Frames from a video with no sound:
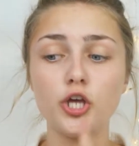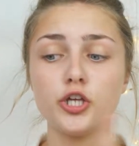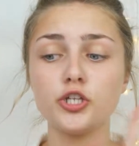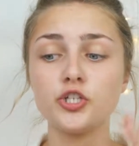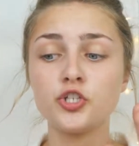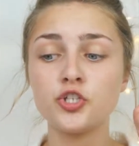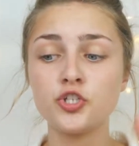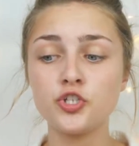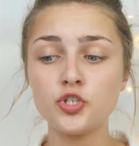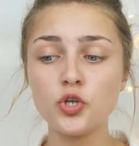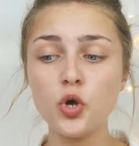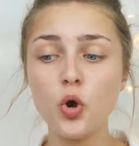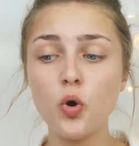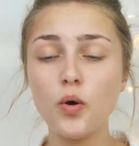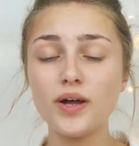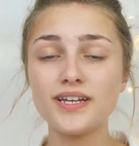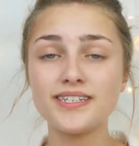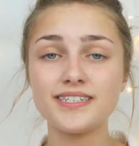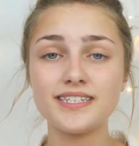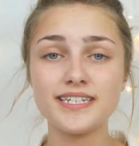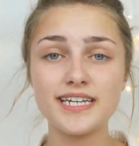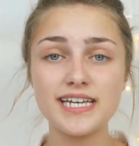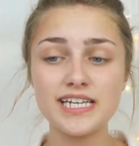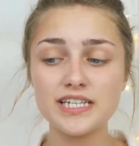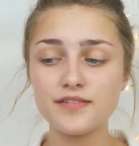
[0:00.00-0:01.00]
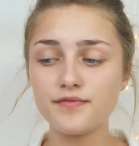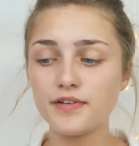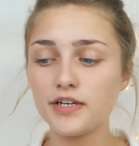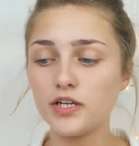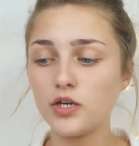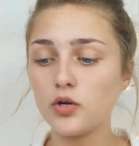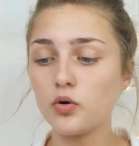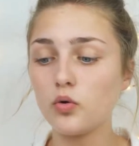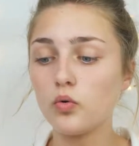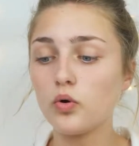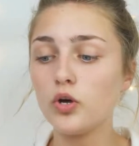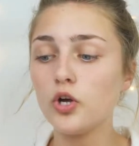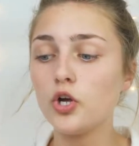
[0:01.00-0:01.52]
So in today's
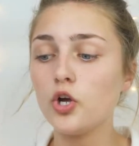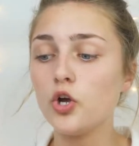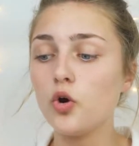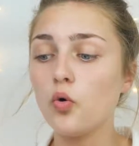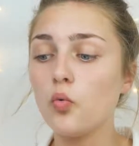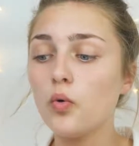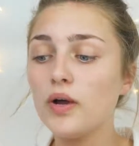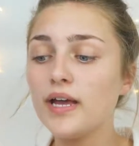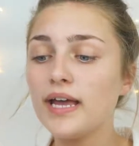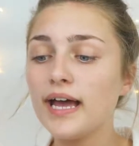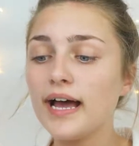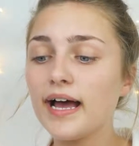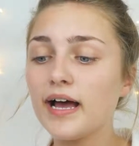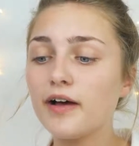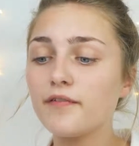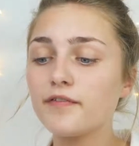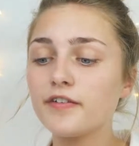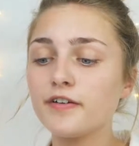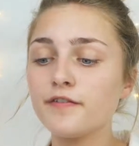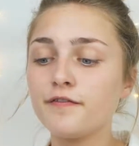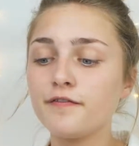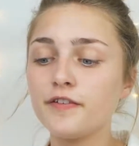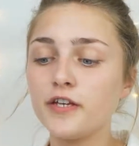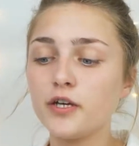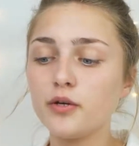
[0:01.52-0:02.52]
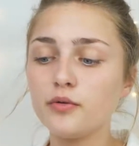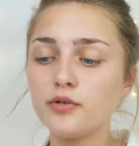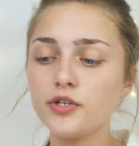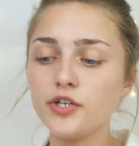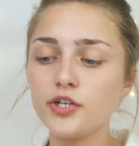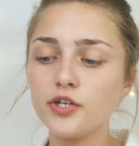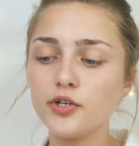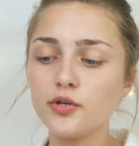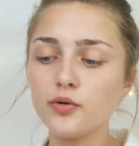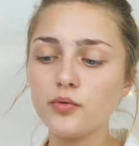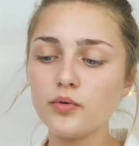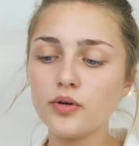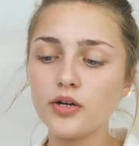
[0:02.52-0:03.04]
video, we have a few
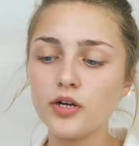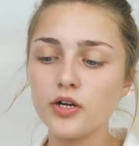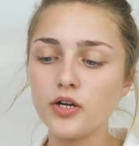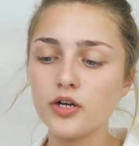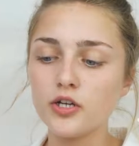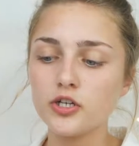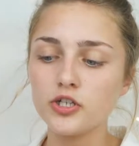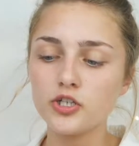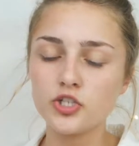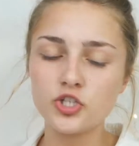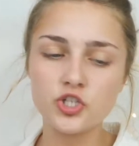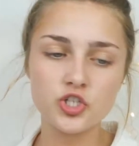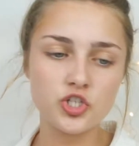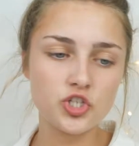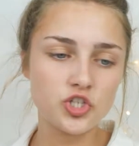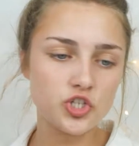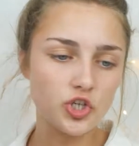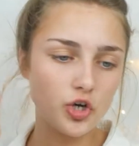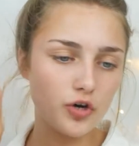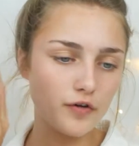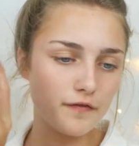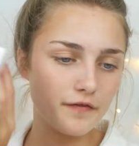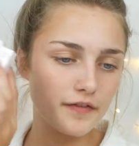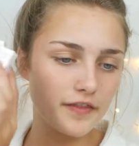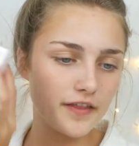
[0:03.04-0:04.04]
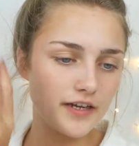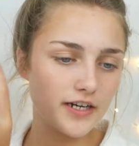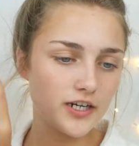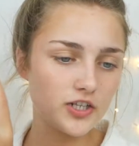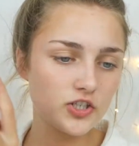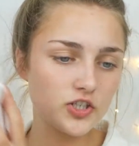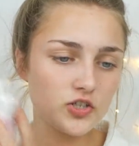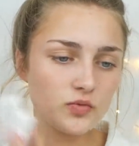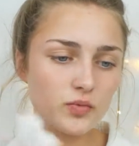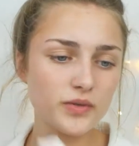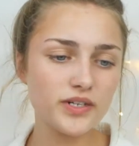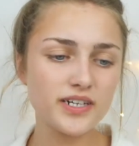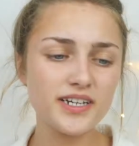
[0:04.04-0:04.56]
new stuff that I
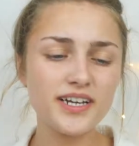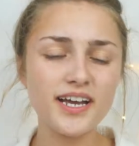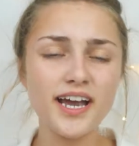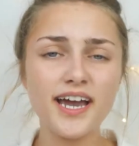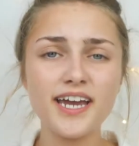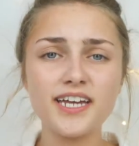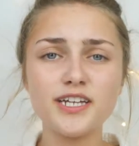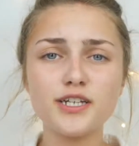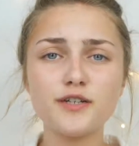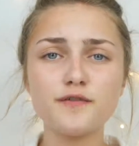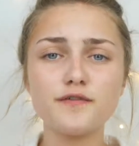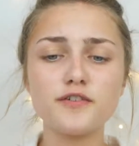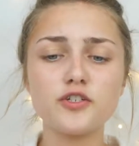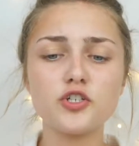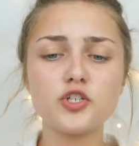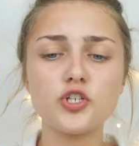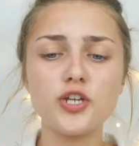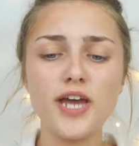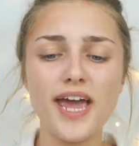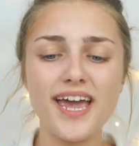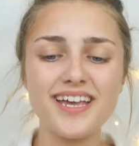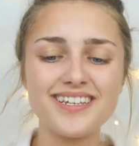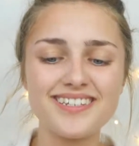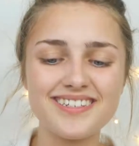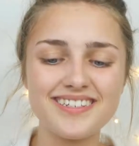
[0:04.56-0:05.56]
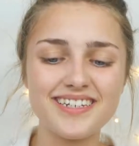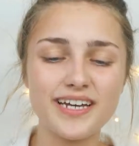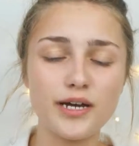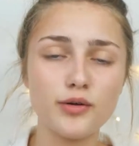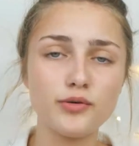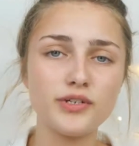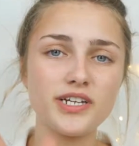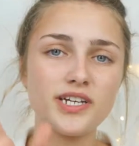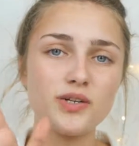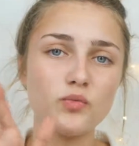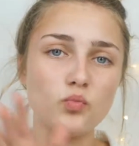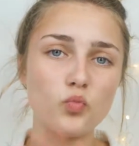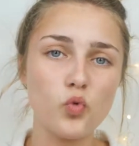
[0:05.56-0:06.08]
just want to kind of test
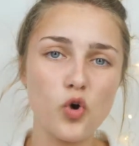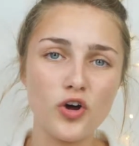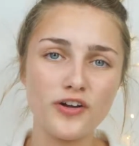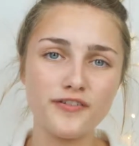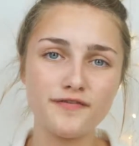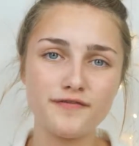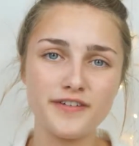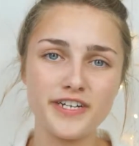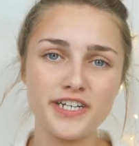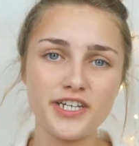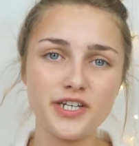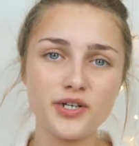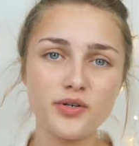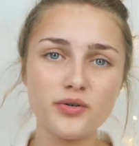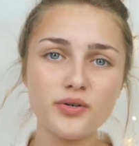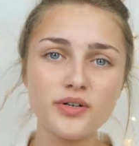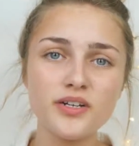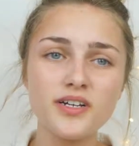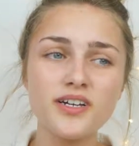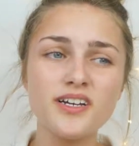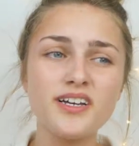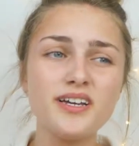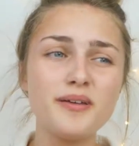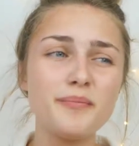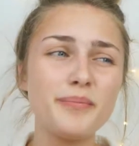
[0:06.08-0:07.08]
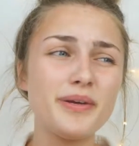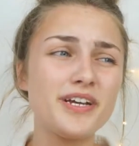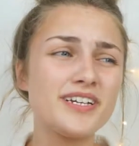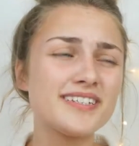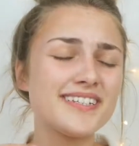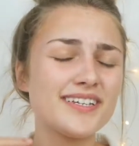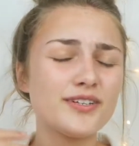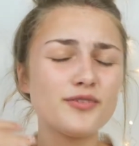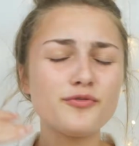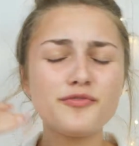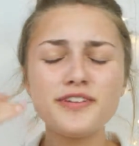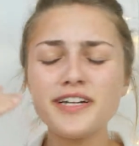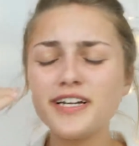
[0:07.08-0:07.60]
out in one video because
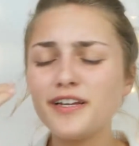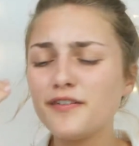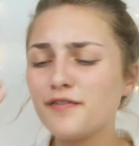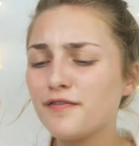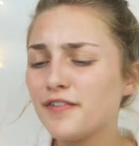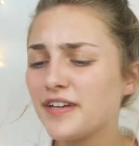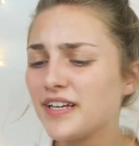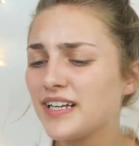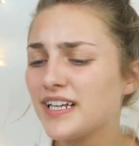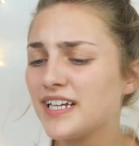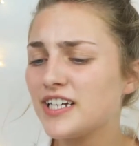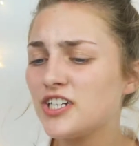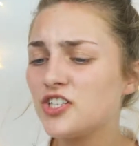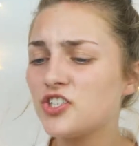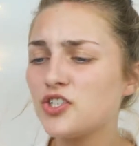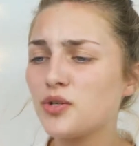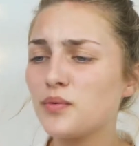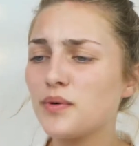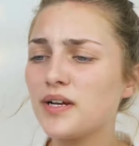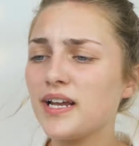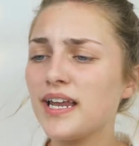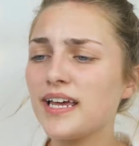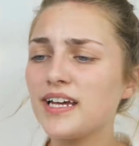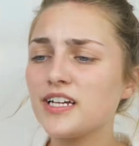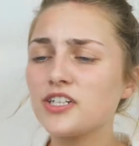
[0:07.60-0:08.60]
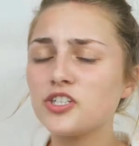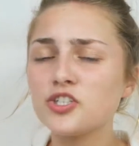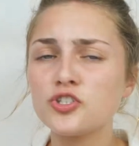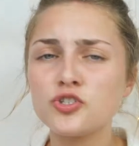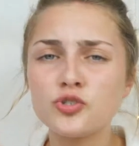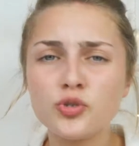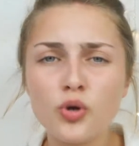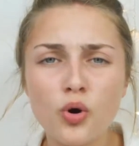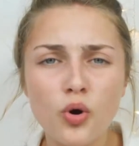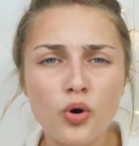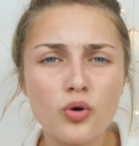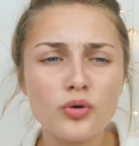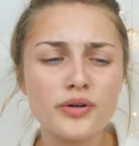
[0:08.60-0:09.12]
I don't really feel like doing like a
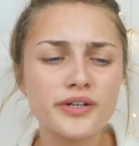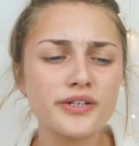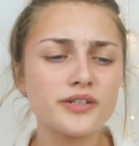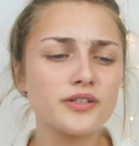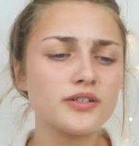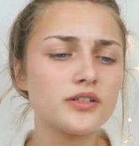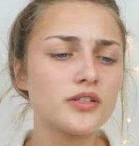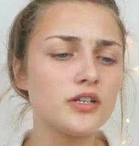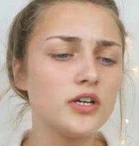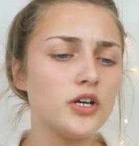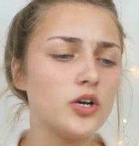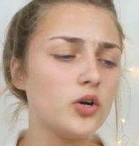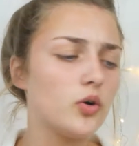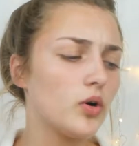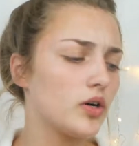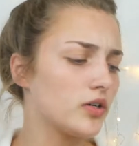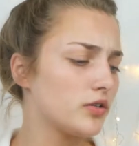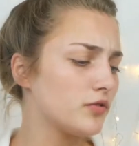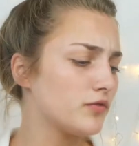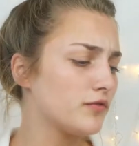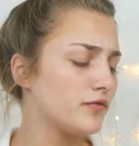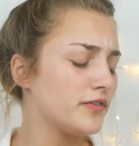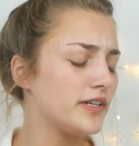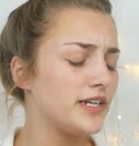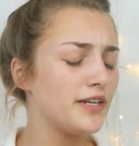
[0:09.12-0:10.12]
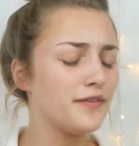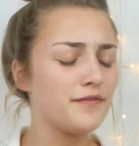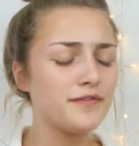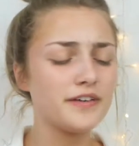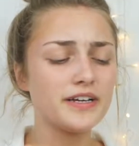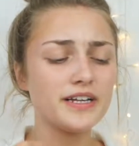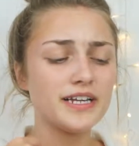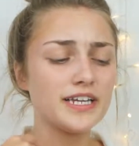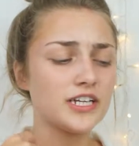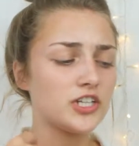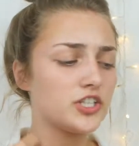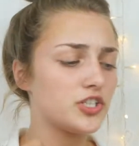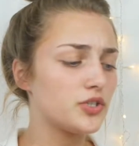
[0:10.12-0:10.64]
tutorial, or I don't really
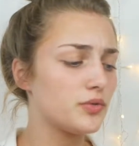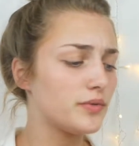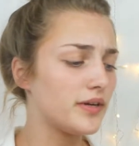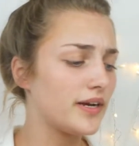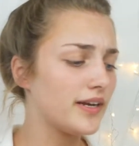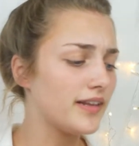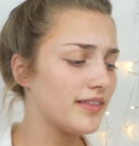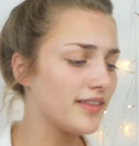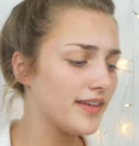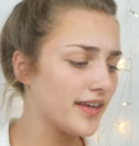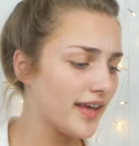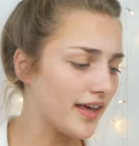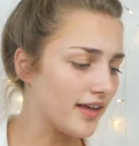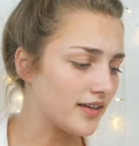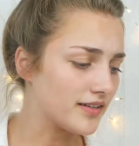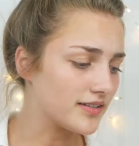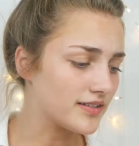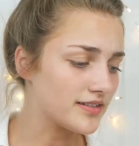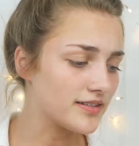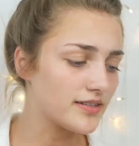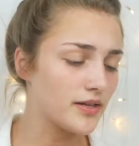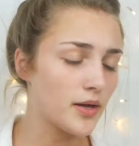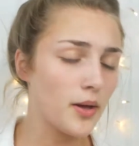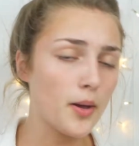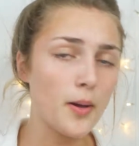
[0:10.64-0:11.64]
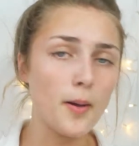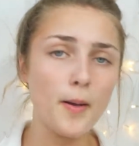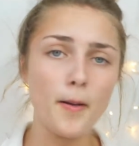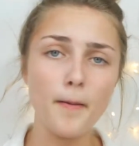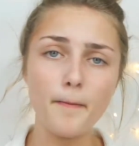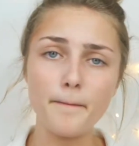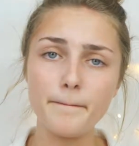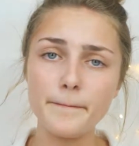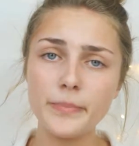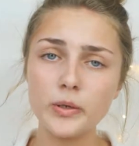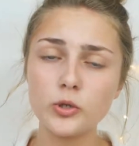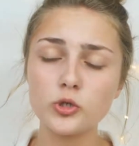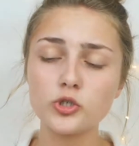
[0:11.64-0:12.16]
feel like doing anything else,
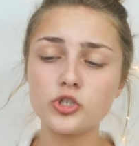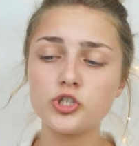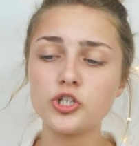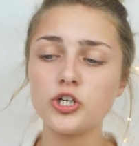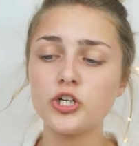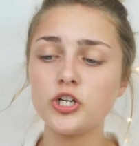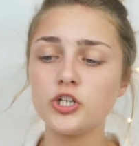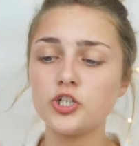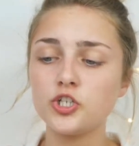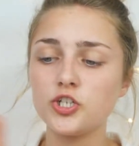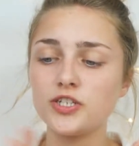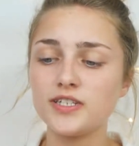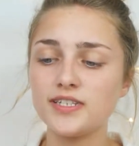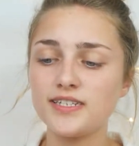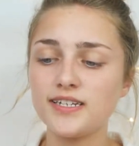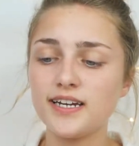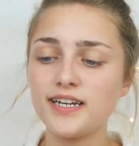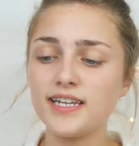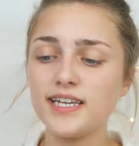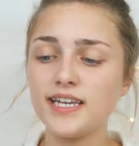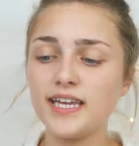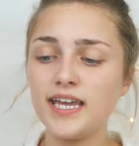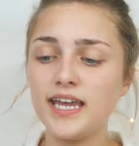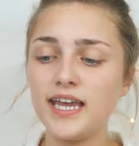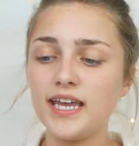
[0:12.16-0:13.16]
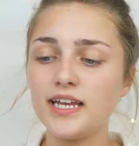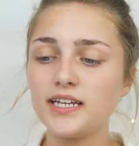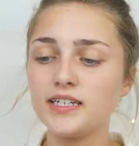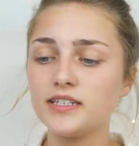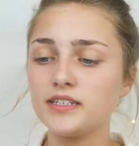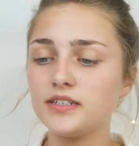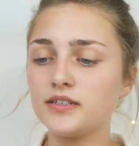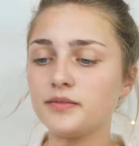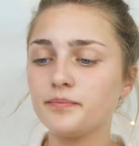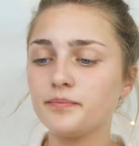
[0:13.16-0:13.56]
but just dedicating